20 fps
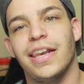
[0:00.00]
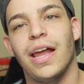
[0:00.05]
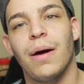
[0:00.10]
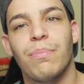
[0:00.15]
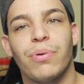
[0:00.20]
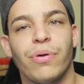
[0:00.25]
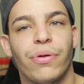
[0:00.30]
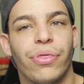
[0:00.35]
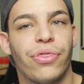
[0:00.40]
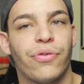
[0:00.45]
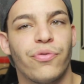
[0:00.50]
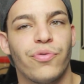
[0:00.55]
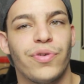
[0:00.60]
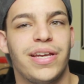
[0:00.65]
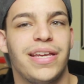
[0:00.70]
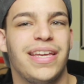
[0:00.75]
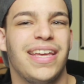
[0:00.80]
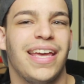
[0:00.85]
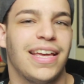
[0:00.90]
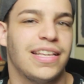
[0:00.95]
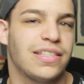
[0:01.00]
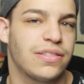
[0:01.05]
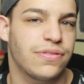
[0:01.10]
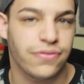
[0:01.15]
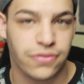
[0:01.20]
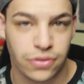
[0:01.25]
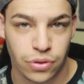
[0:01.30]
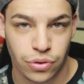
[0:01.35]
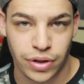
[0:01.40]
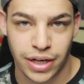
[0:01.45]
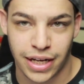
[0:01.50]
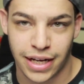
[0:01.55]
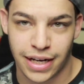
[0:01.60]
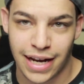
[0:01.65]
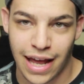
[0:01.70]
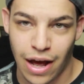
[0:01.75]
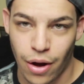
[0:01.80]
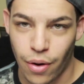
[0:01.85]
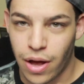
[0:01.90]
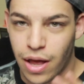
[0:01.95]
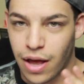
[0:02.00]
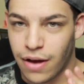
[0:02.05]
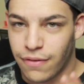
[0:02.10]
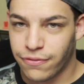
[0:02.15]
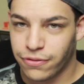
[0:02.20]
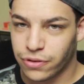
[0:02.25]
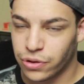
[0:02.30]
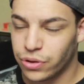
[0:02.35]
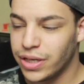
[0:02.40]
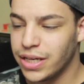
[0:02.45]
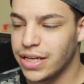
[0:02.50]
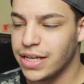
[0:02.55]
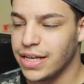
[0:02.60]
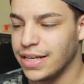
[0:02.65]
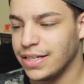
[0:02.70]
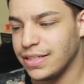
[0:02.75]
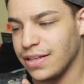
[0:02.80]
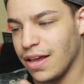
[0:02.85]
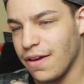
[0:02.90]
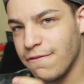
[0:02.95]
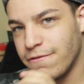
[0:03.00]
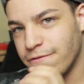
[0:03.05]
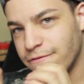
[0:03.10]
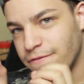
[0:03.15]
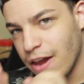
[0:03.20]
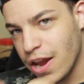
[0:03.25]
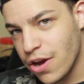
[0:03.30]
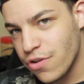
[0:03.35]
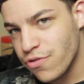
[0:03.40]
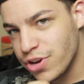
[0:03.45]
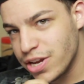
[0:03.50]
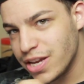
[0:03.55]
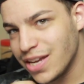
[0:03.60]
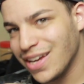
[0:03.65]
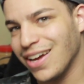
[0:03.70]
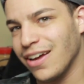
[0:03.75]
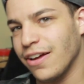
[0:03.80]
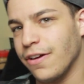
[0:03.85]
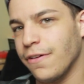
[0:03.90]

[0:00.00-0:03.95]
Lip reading: Number 3 is flirting. Now, flirting is a very,